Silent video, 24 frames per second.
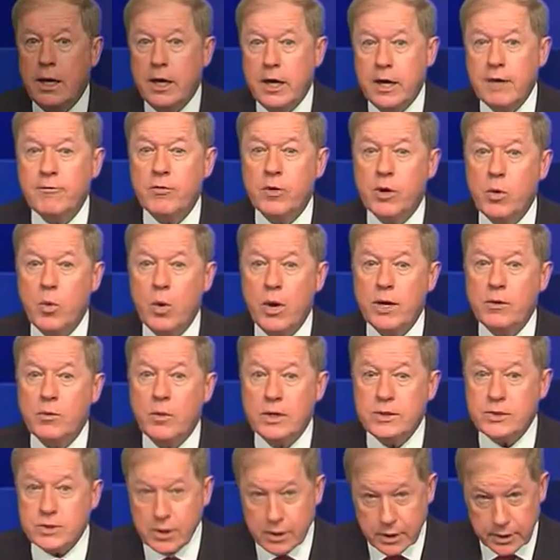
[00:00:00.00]
Everyone
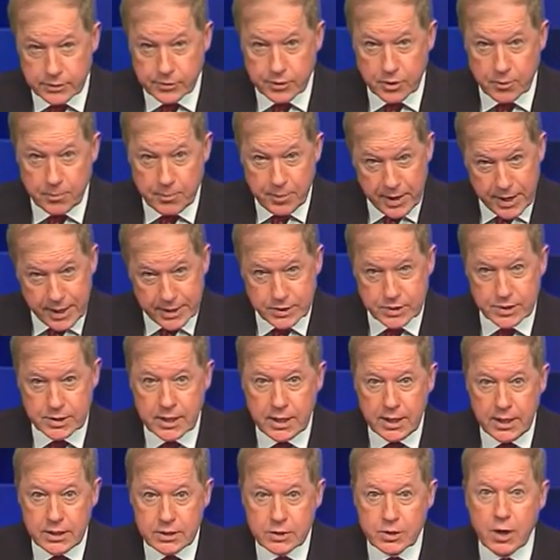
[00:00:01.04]
wants to look their best,
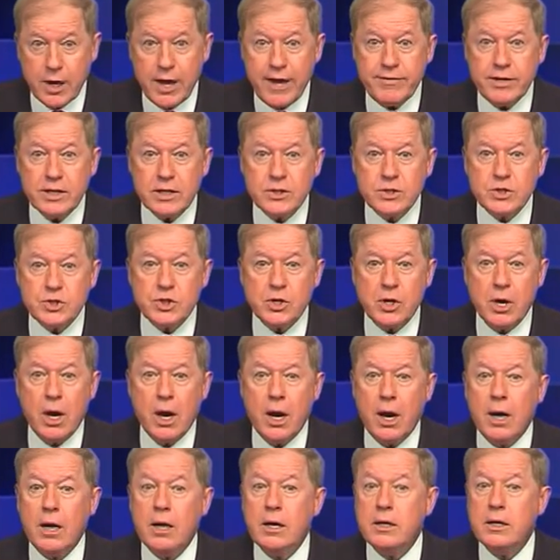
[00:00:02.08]
so having a
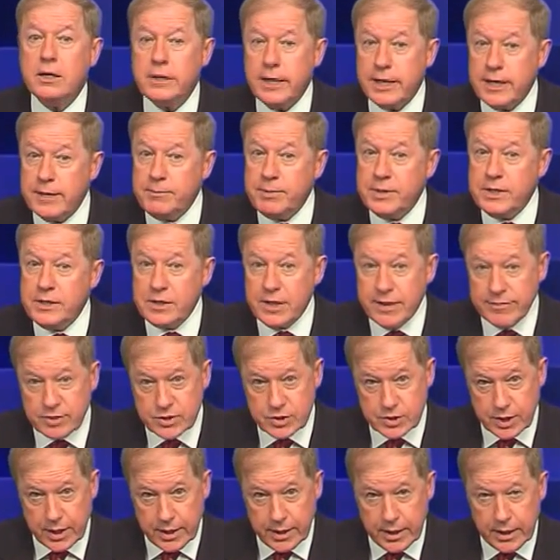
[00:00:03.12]
scar can be
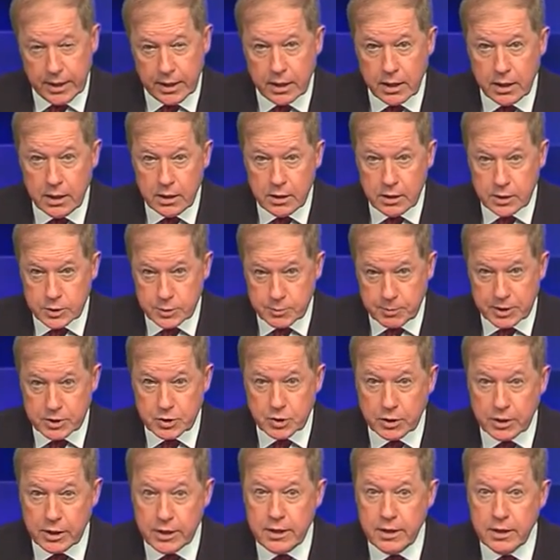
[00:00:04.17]
devastating,
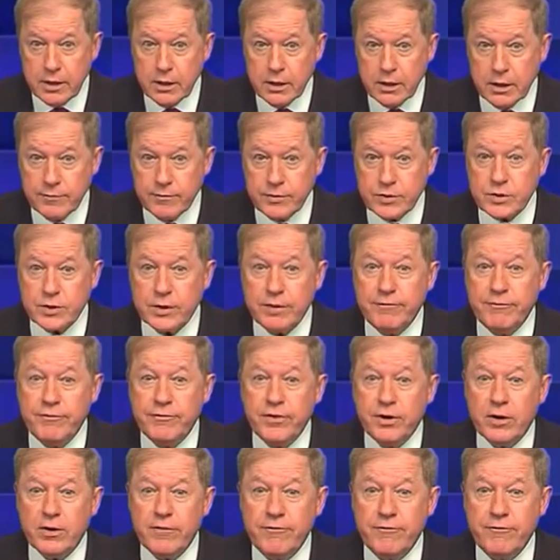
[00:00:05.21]
especially if it's in a
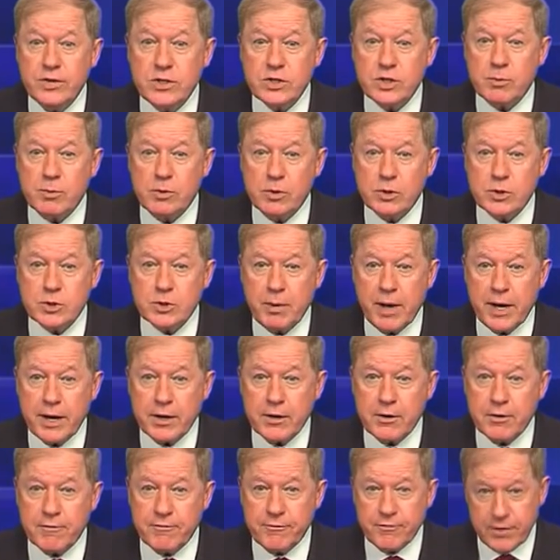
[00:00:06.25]
very visible spot
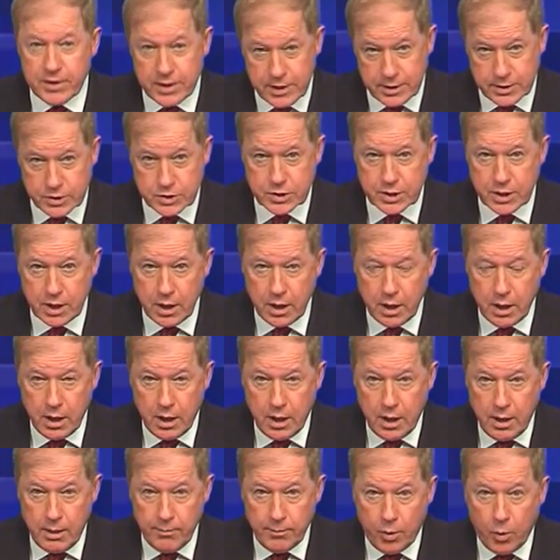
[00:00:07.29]
on your face.
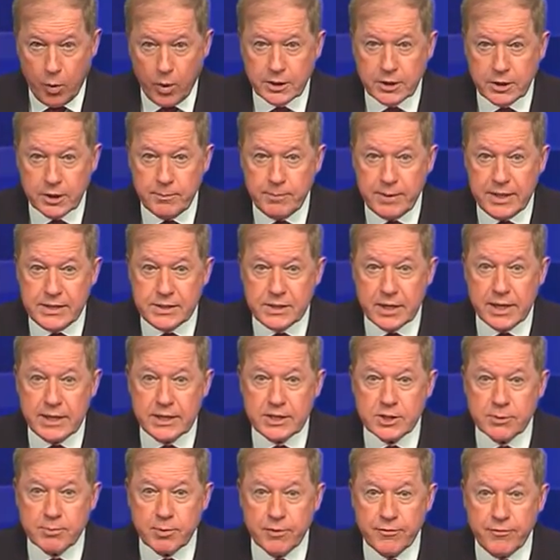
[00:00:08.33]
But what can be
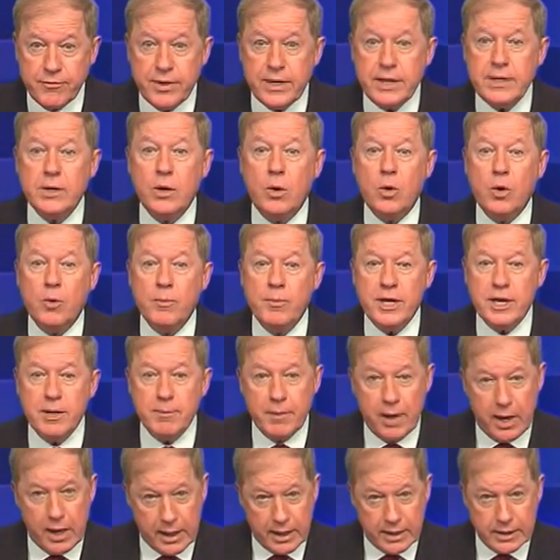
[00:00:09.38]
done to prevent or
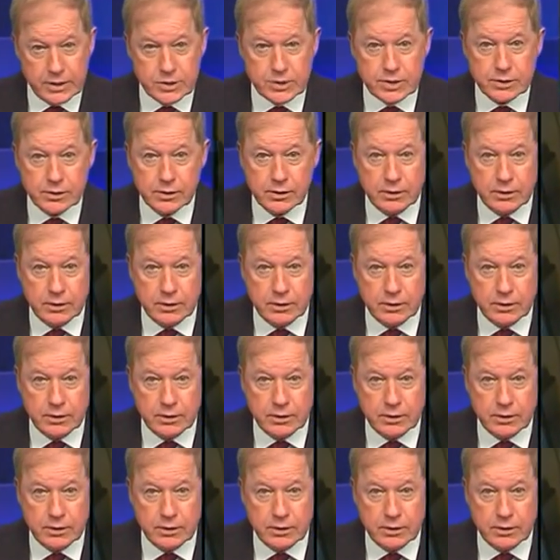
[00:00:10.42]
minimize the